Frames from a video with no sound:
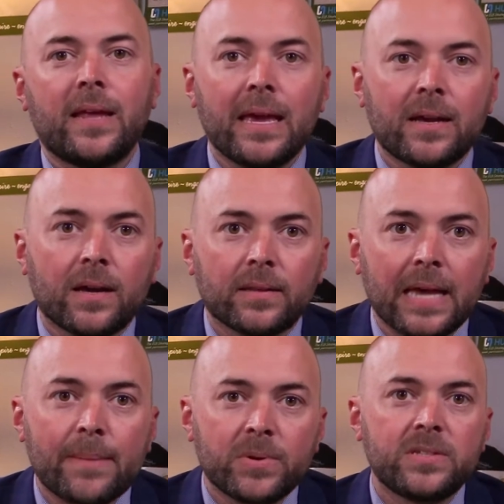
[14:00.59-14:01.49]
a
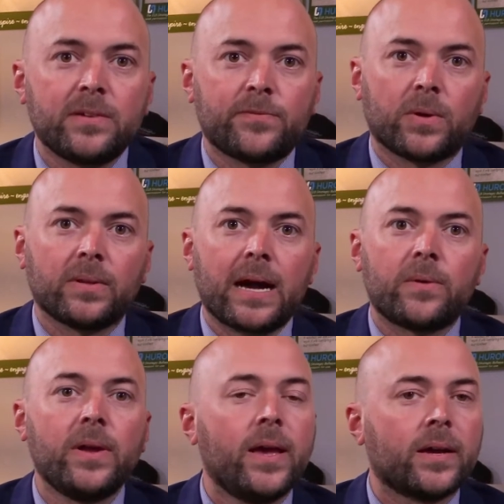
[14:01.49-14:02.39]
collaborative
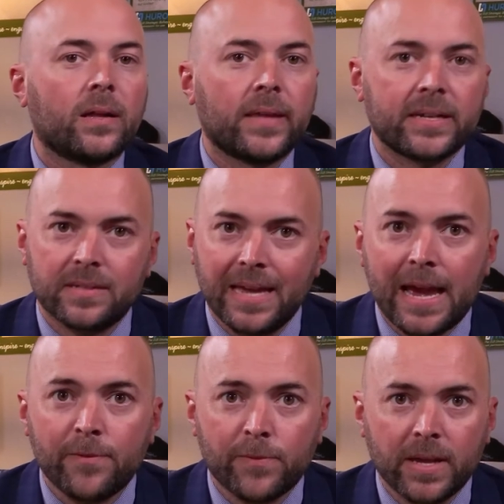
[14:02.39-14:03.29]
rollout, collected
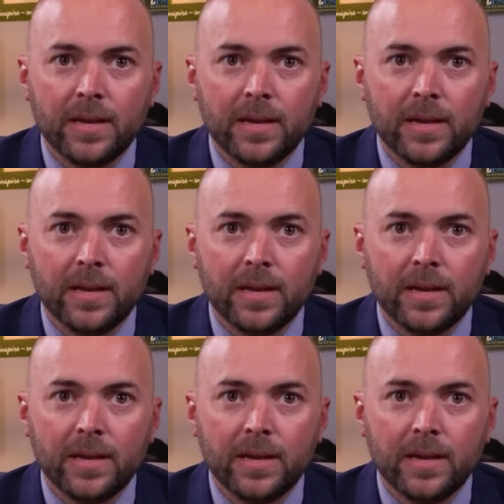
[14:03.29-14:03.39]
every